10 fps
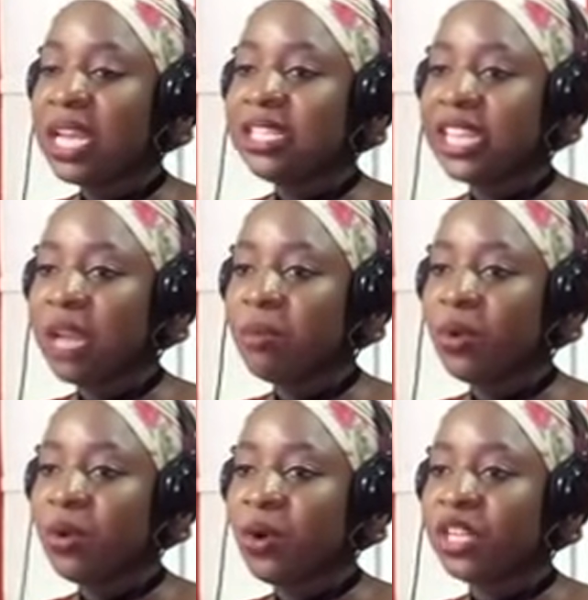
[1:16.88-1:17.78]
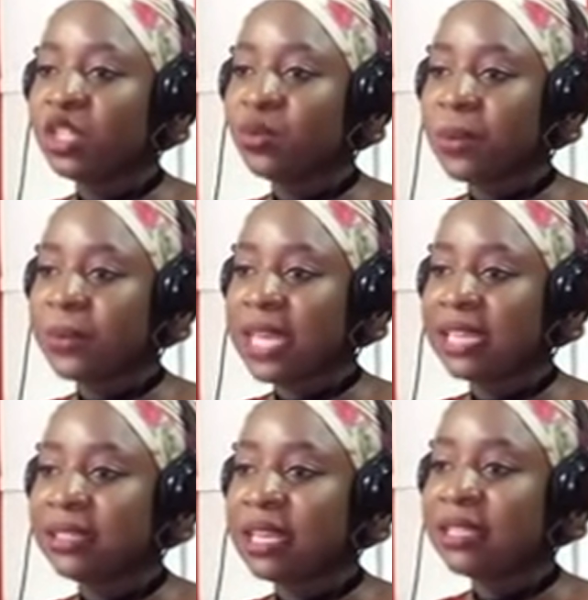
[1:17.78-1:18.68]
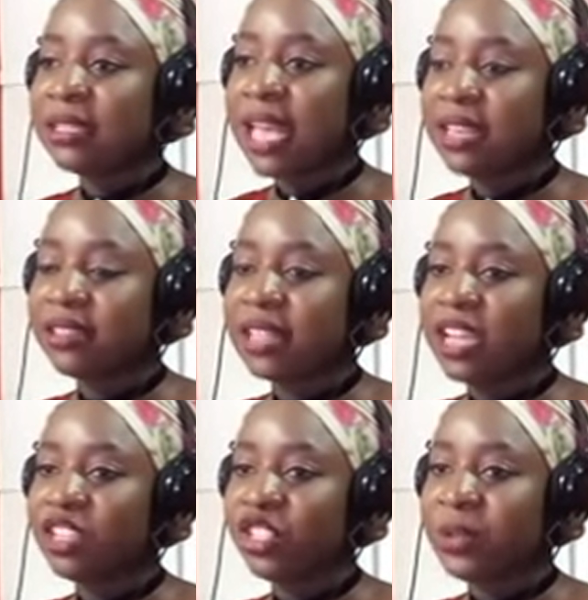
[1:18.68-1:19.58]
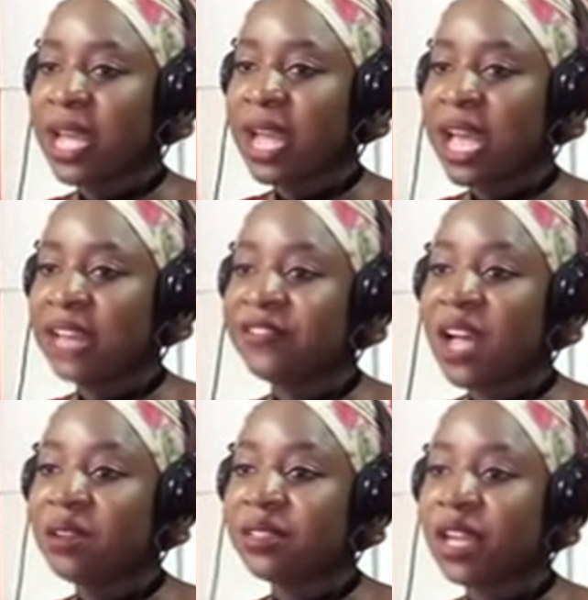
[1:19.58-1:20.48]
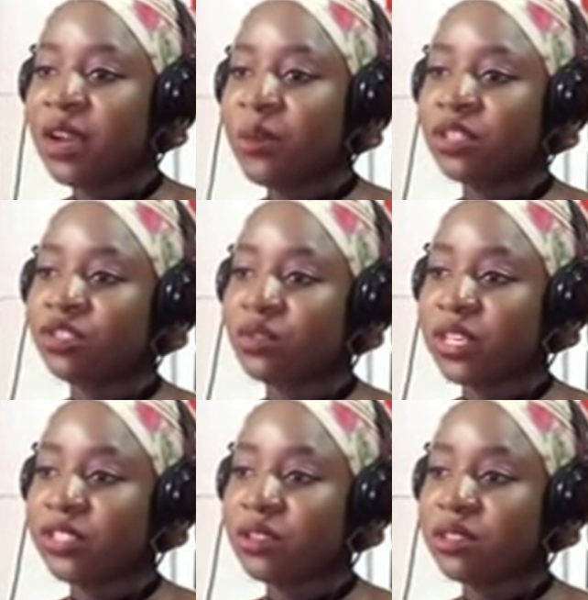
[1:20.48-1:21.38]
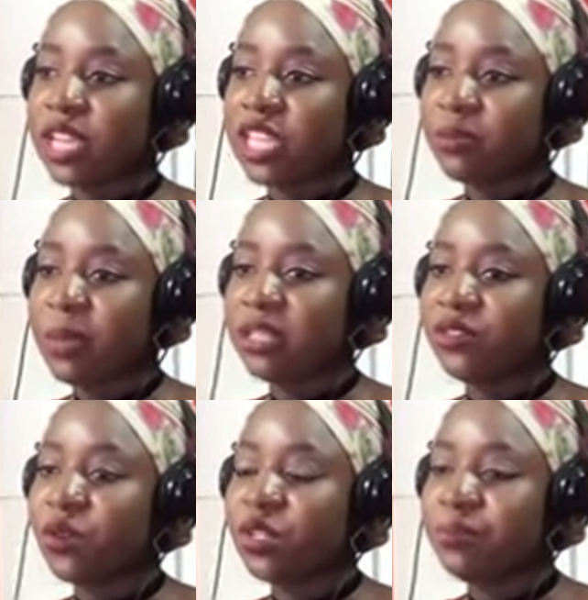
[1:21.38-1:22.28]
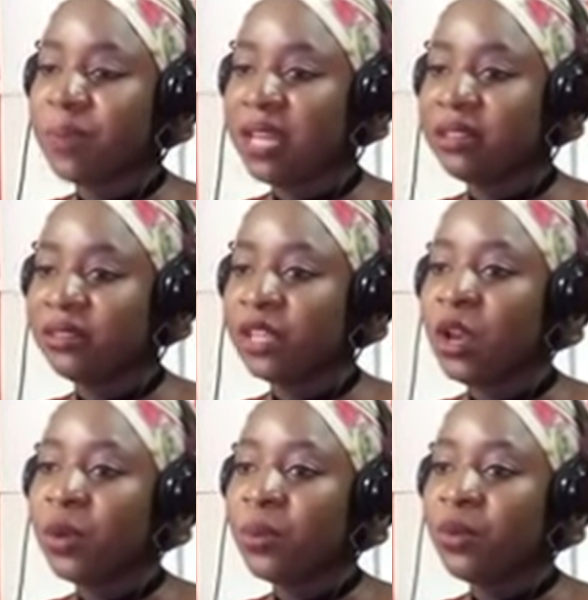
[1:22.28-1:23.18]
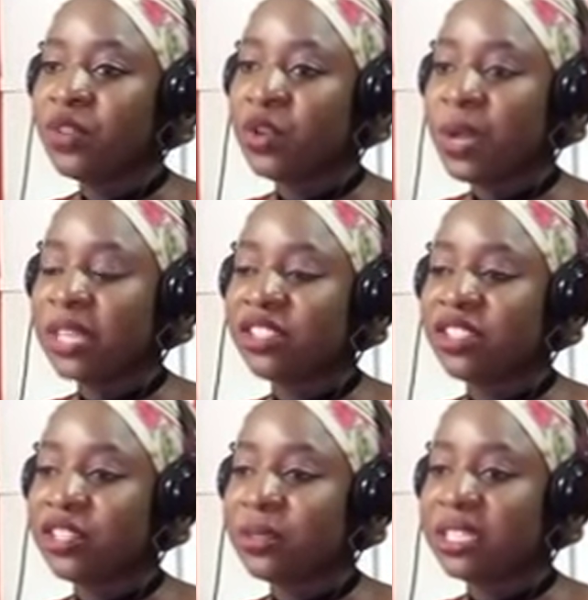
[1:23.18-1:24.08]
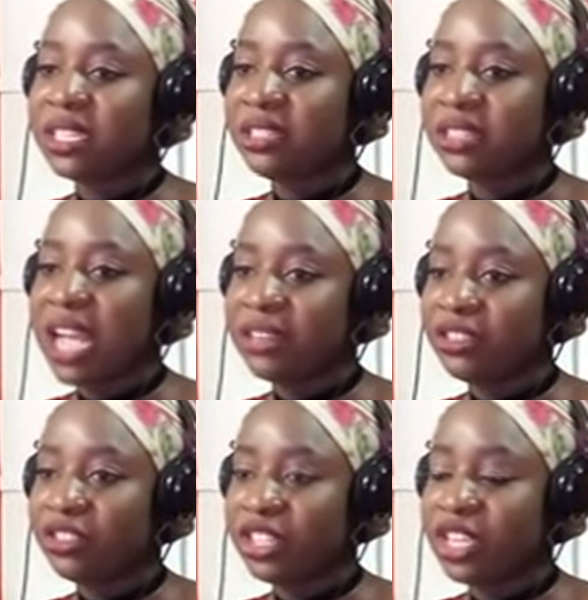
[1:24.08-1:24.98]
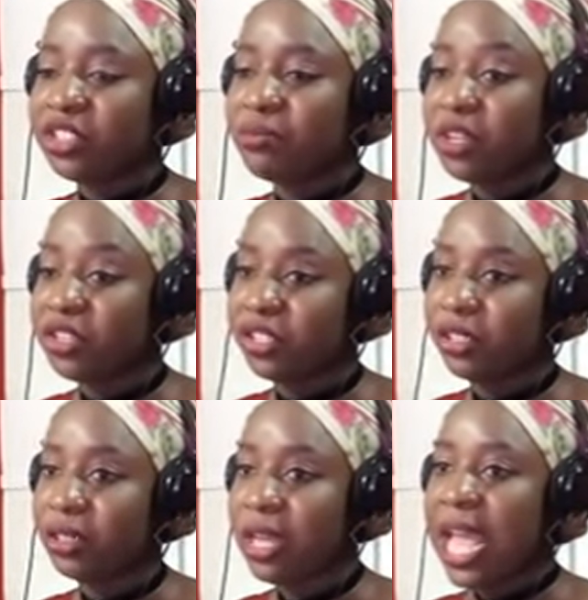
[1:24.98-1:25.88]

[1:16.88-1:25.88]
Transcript: DMO on its website says Nigeria had filed a registration statement for the bond with the U.S. Securities and Exchange Commission.